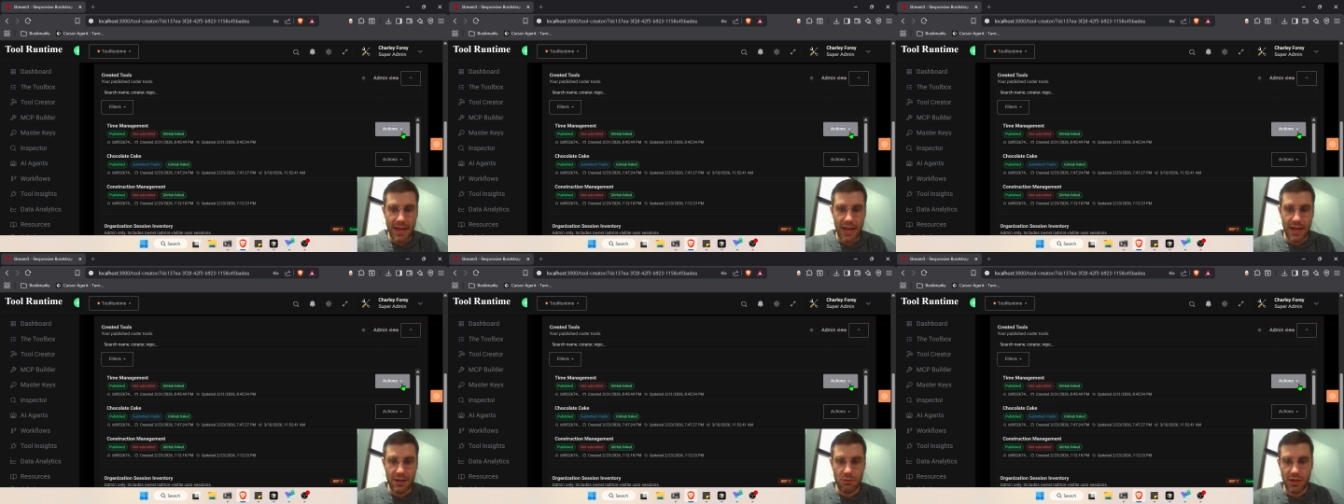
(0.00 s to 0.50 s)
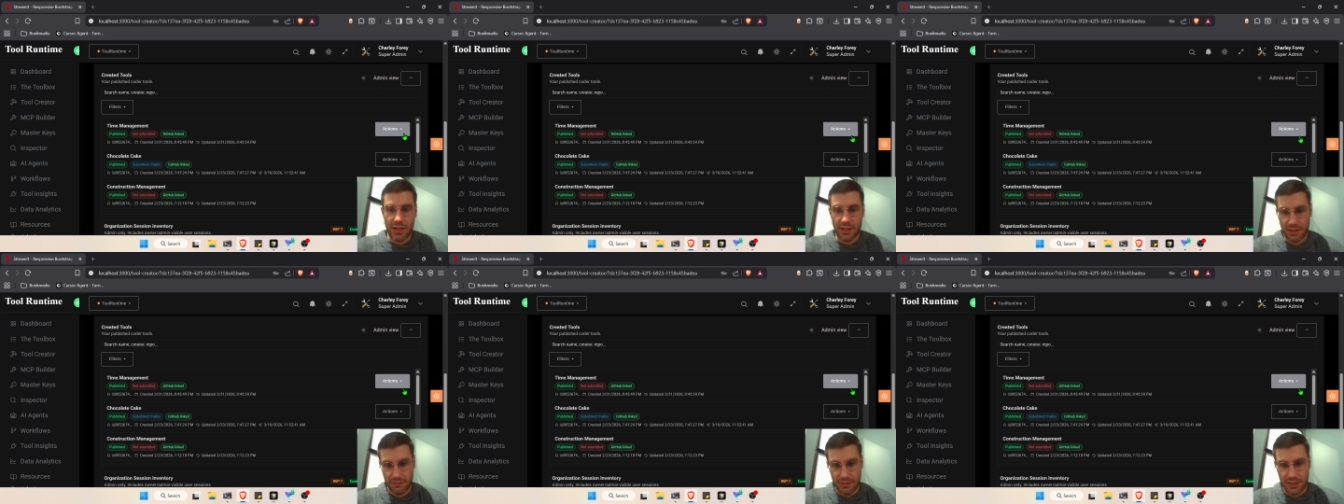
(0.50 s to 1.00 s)
And what it
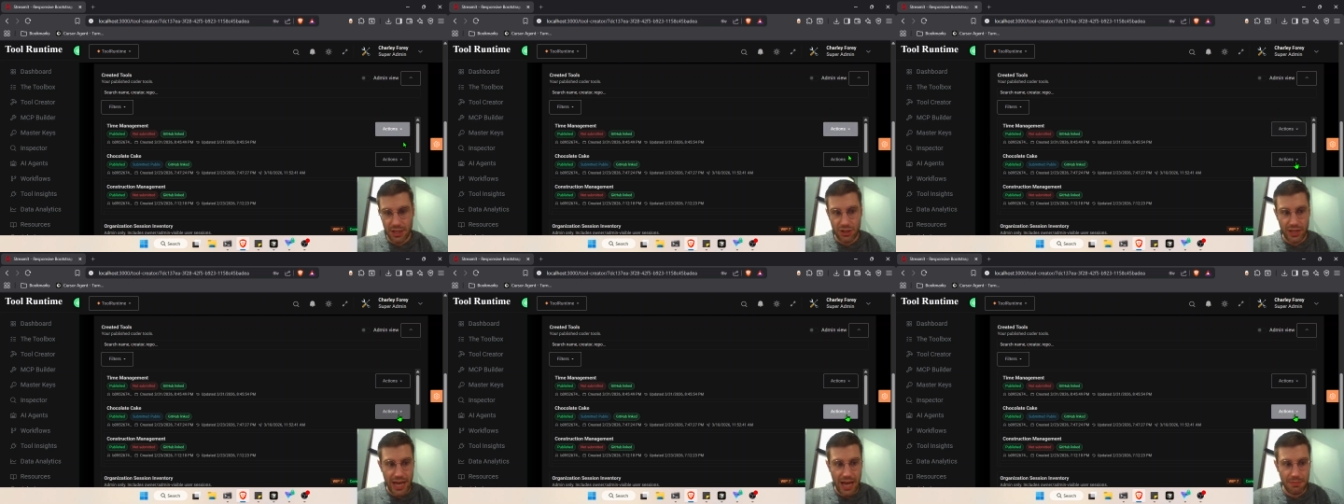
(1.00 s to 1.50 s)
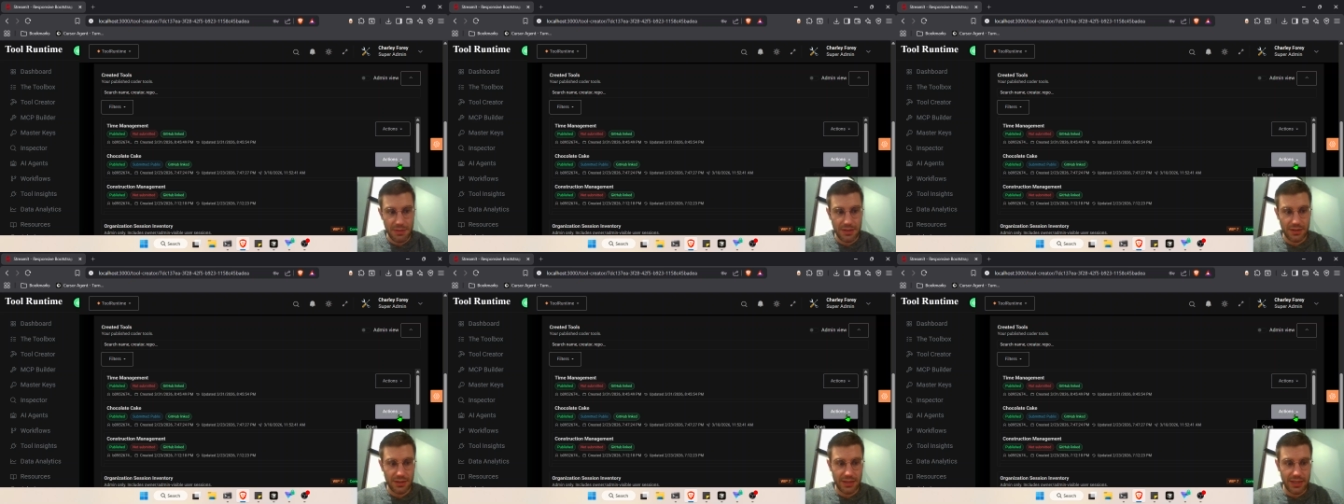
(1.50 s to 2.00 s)
essentially
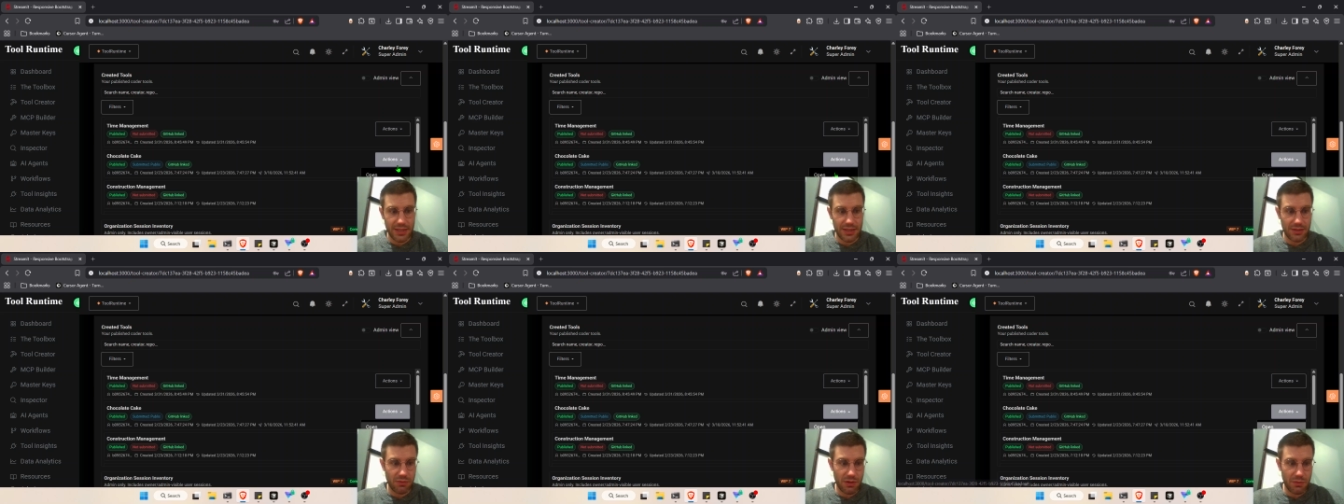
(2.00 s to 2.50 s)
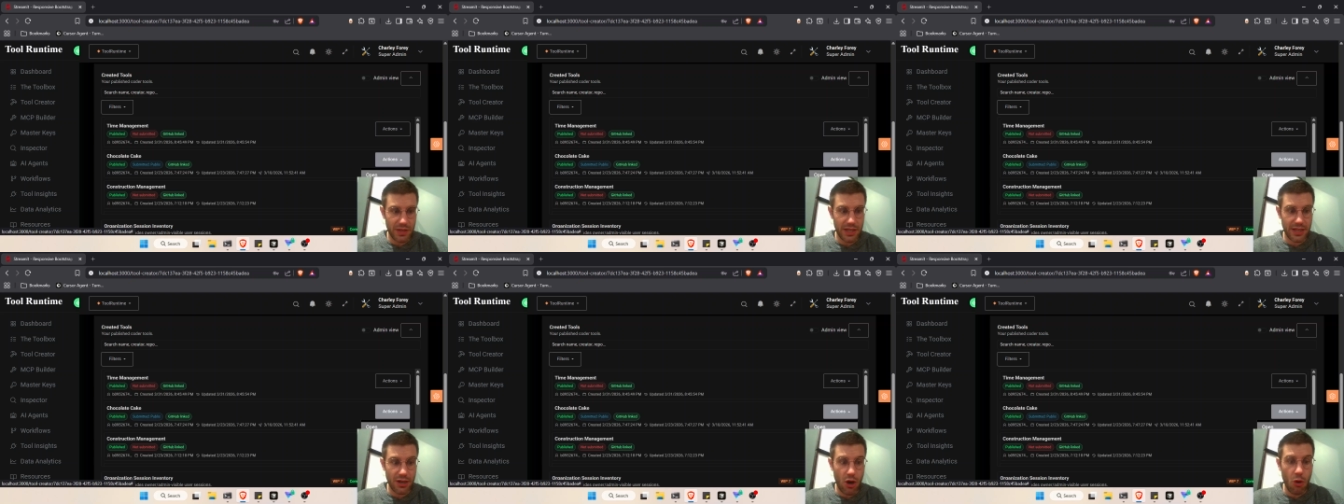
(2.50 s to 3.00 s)
happens is when we
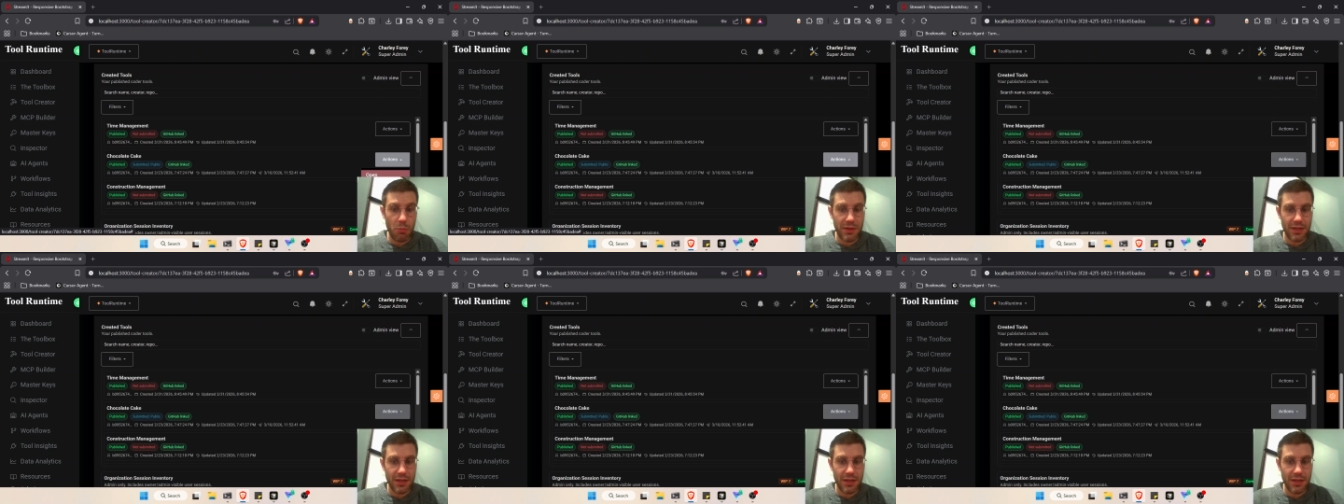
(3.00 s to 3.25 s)
can open